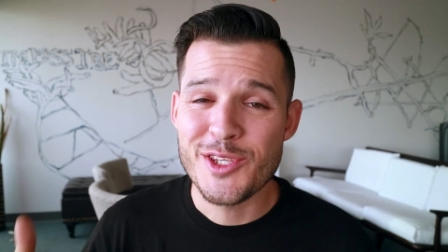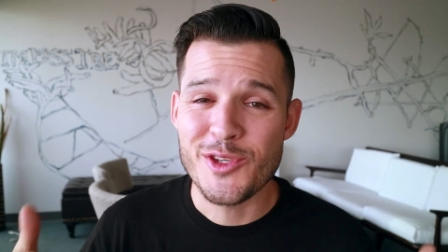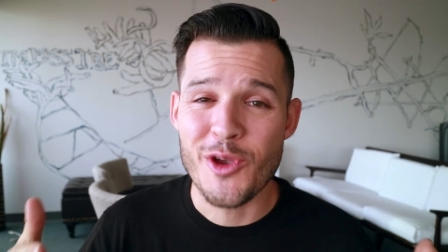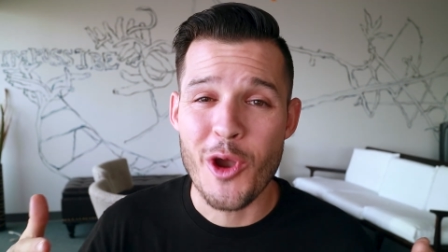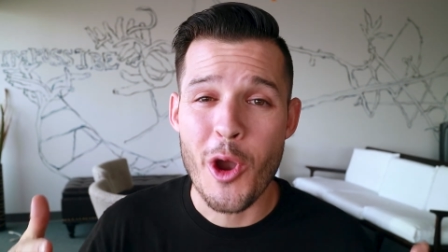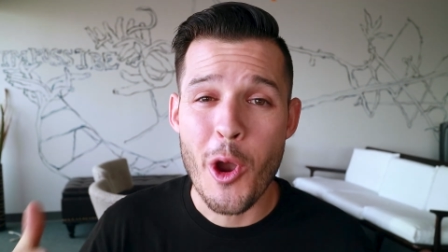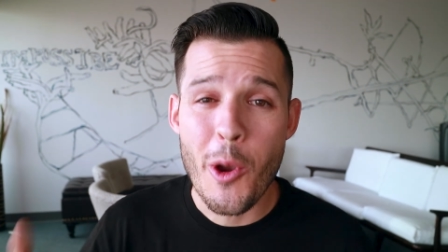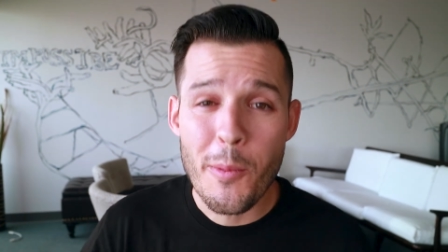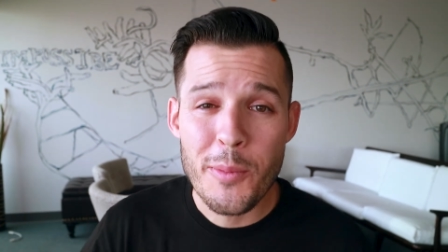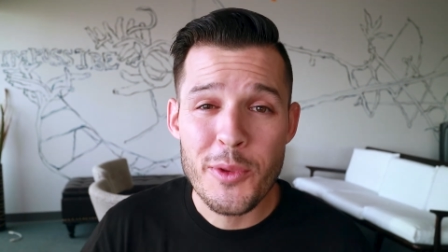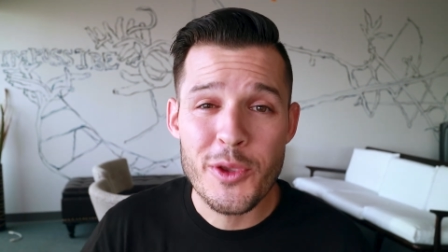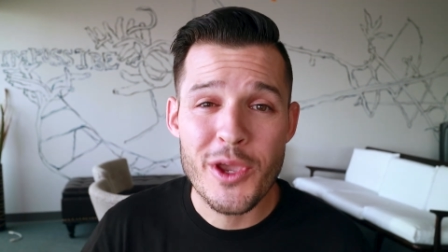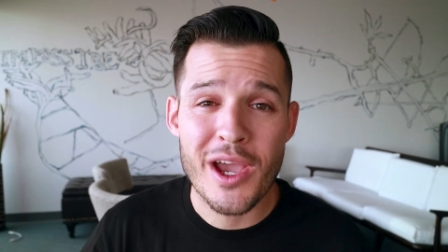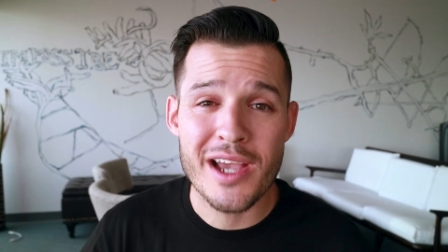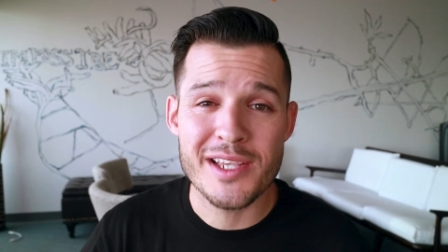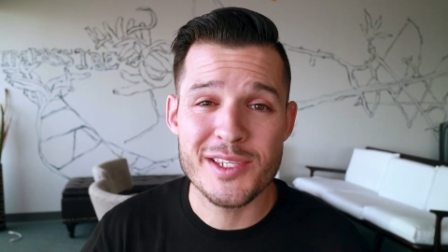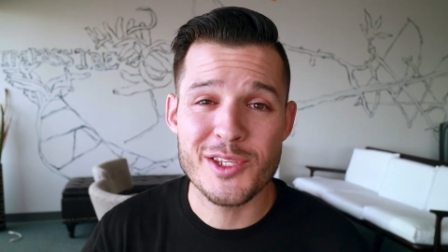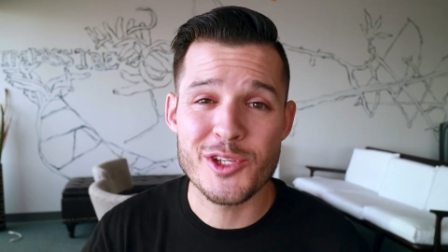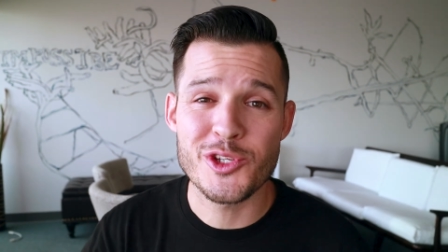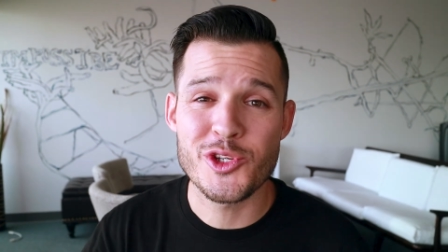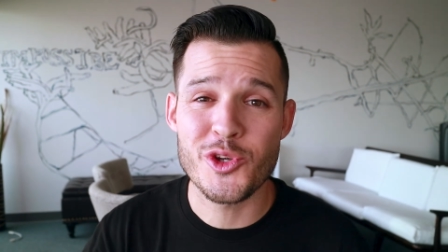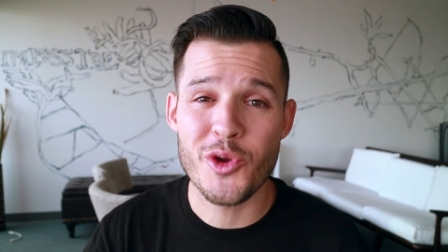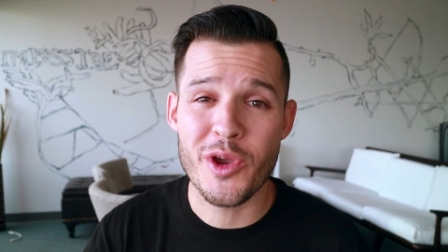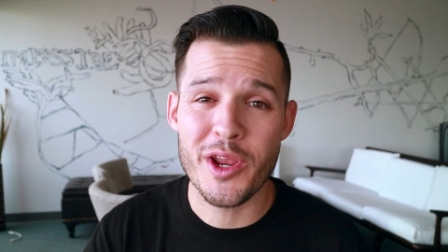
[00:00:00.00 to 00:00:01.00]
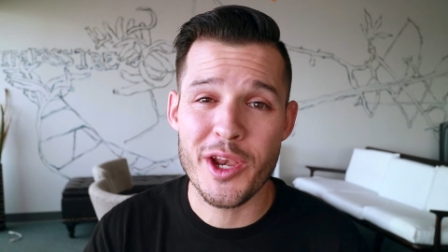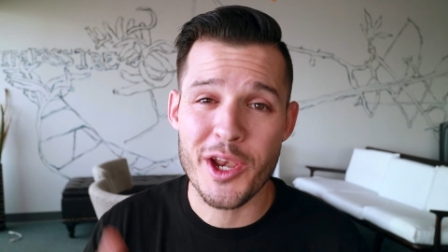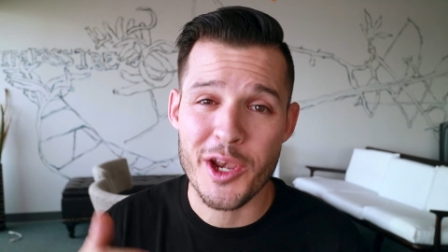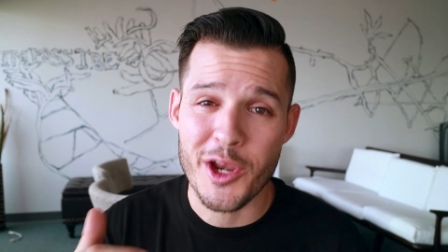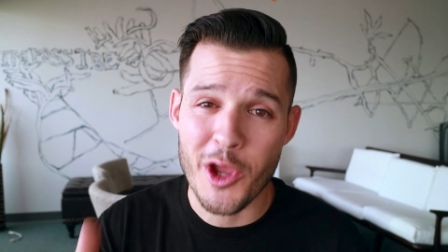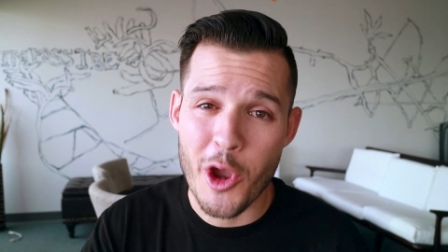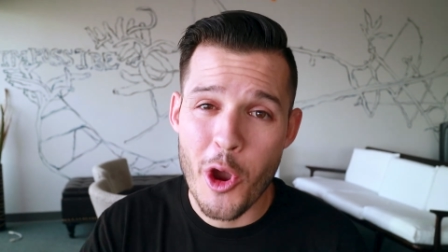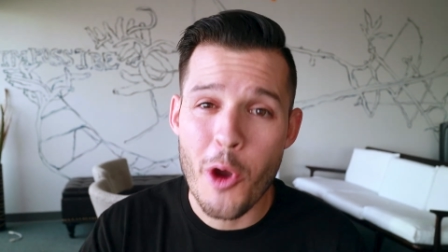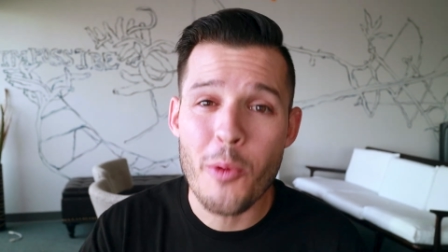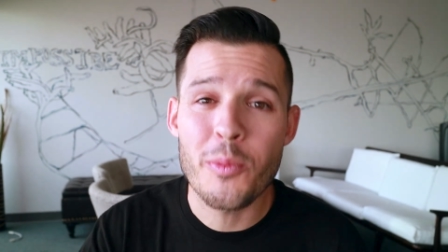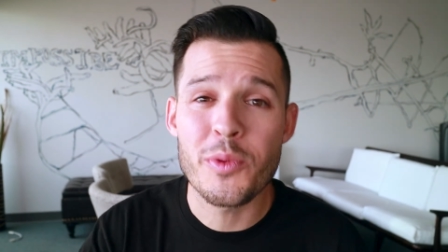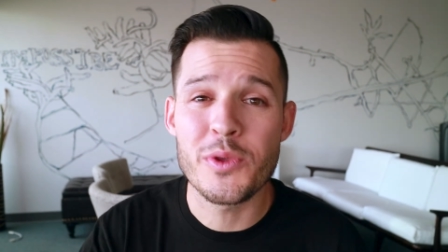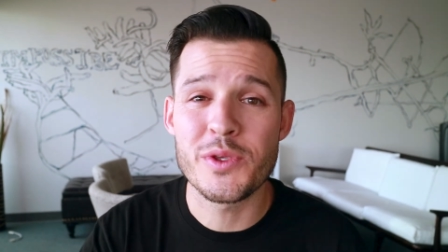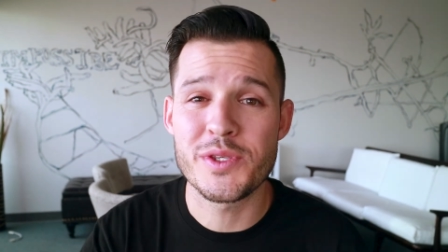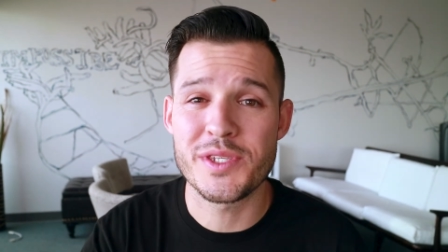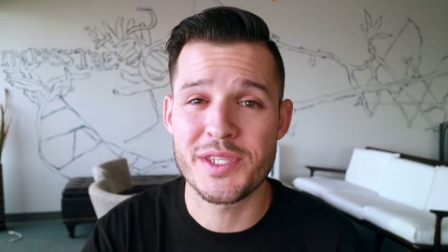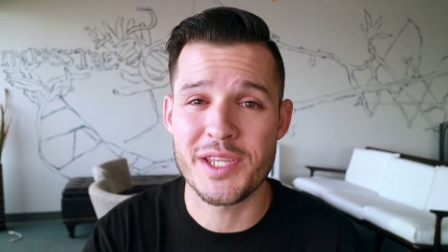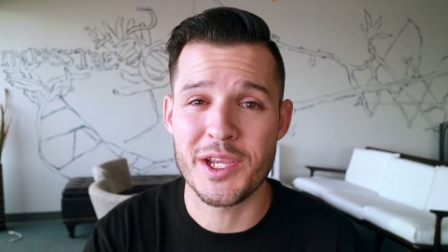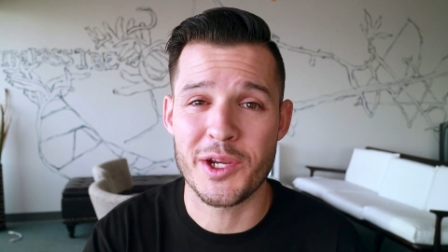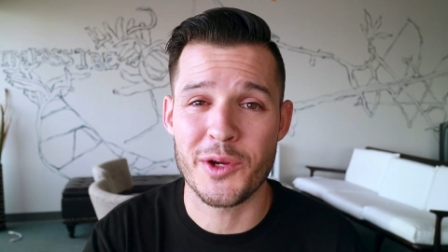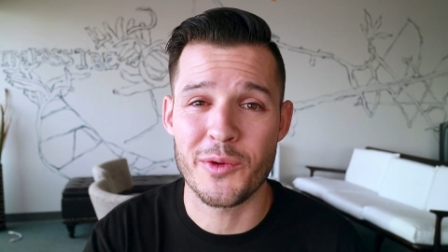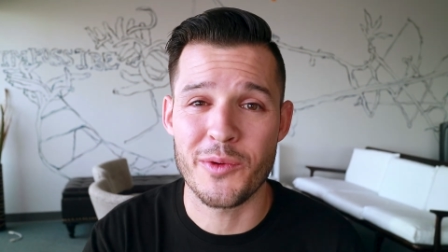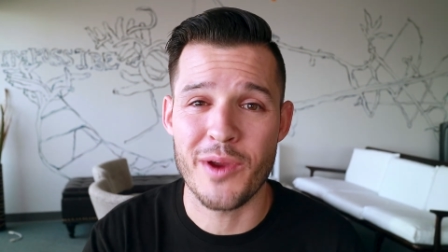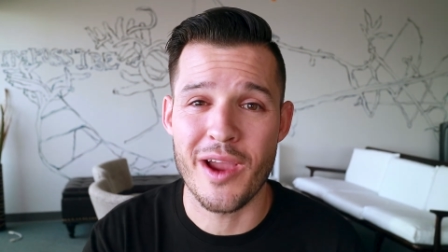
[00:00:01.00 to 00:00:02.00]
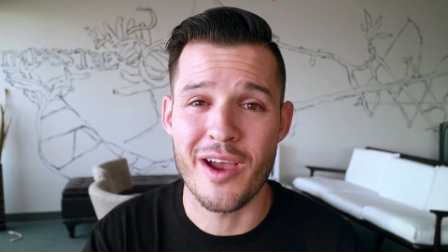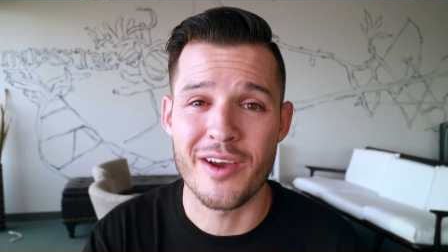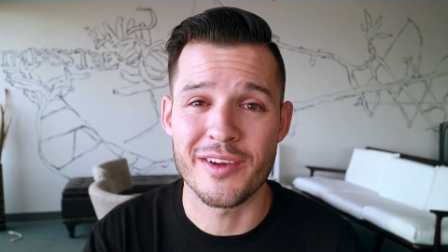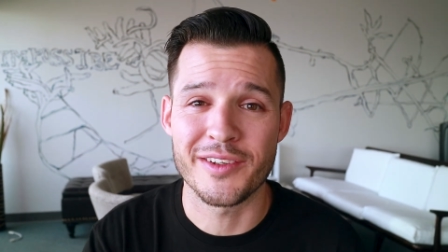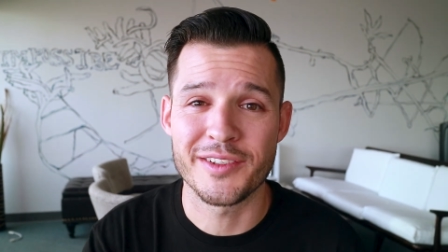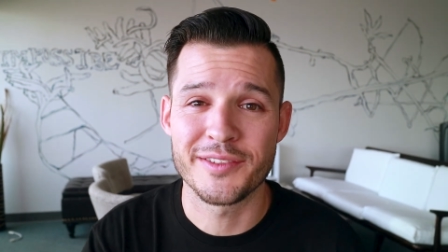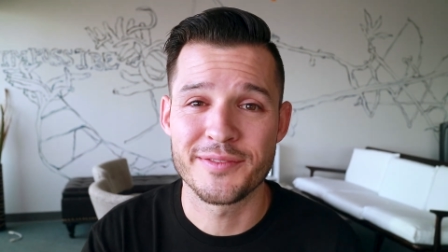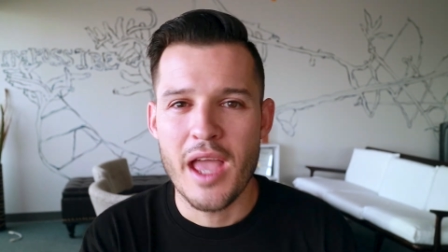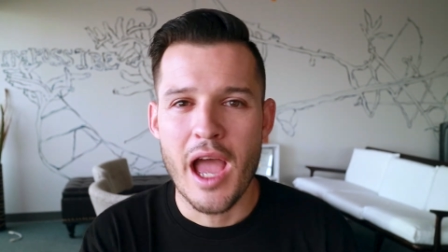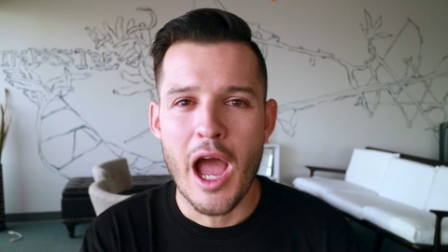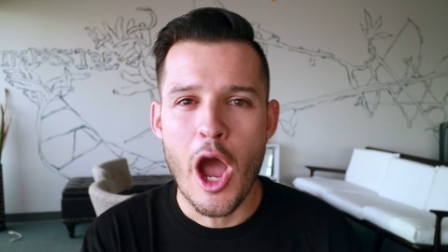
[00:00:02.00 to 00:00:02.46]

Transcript: So I hope you guys enjoyed it and I hope you stick around.